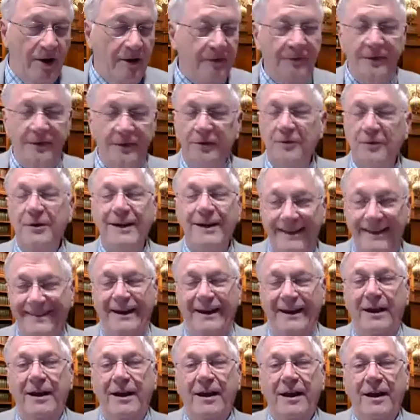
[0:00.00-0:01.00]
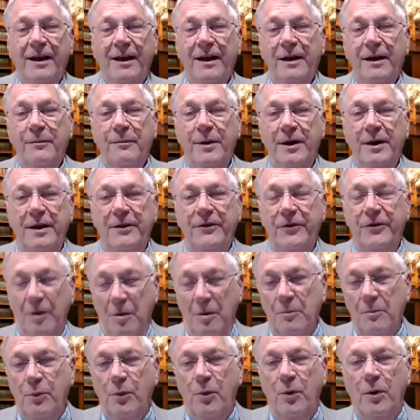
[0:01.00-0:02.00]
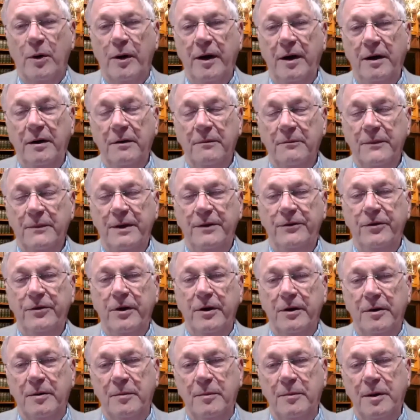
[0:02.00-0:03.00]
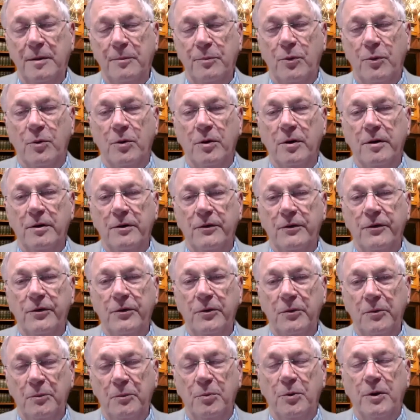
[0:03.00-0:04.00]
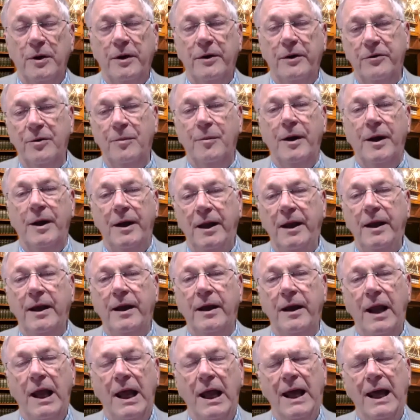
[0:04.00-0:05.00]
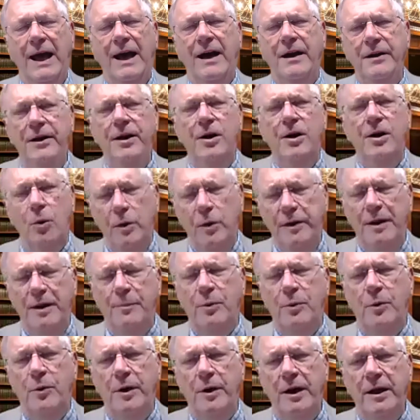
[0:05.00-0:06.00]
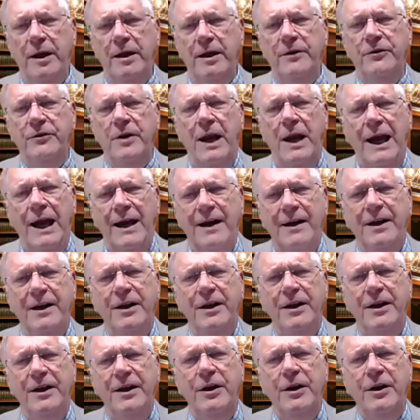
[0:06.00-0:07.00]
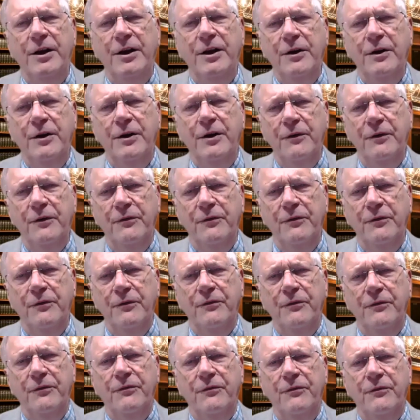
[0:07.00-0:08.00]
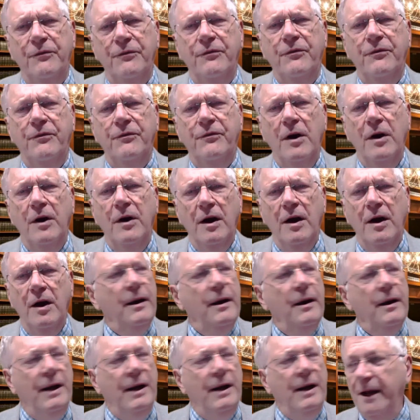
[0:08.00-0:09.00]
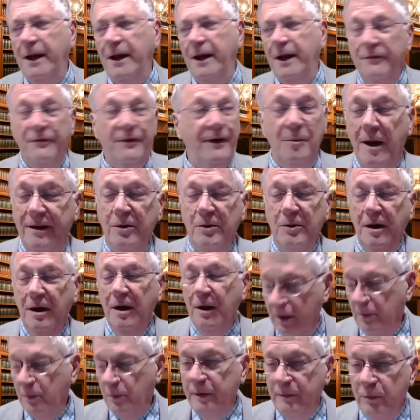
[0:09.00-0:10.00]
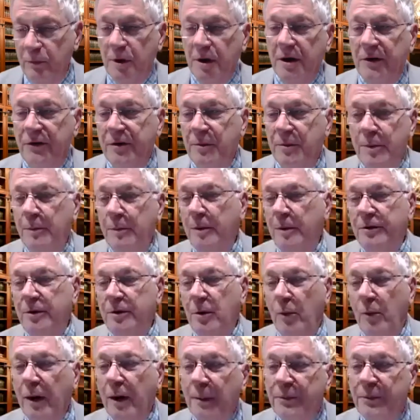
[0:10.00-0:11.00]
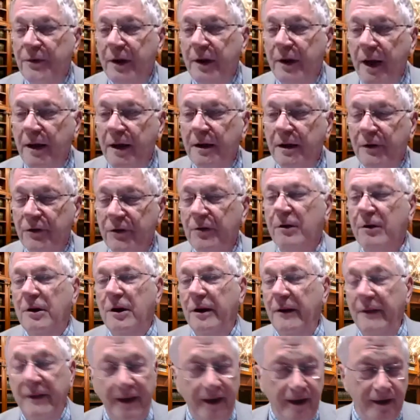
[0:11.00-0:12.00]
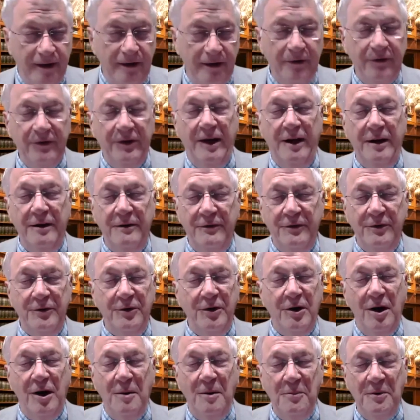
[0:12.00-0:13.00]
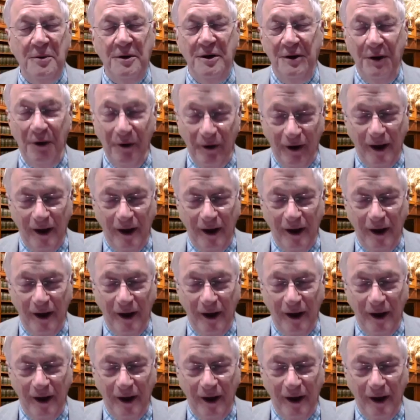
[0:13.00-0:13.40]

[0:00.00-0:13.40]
But at some point, it's going to be important to bring somebody in. How do you know when that point is, and how do you find somebody like you? I mean, we're going to send people to your website, and certainly they can decide if you're competent or not by this conversation.